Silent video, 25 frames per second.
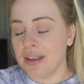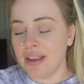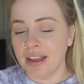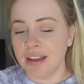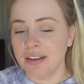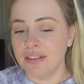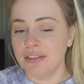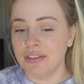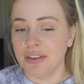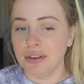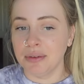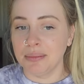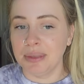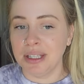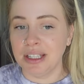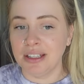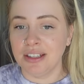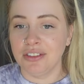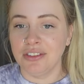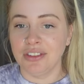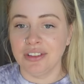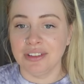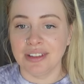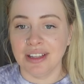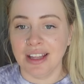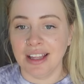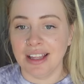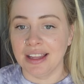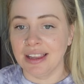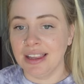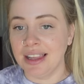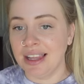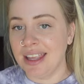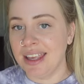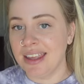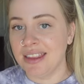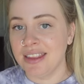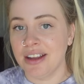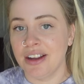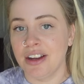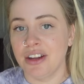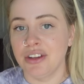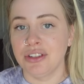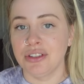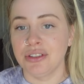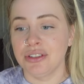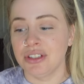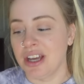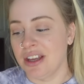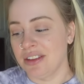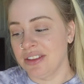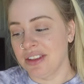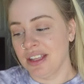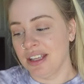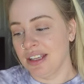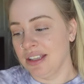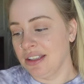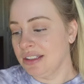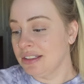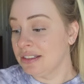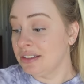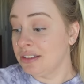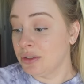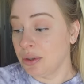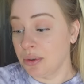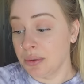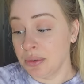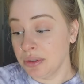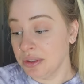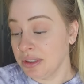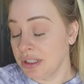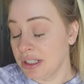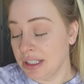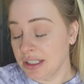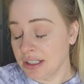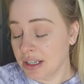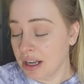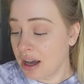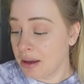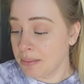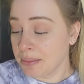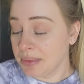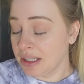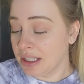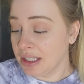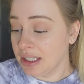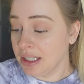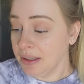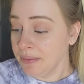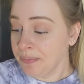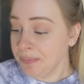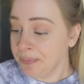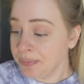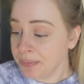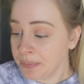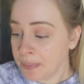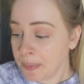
and for me to just like lay there and do nothing is totally not me.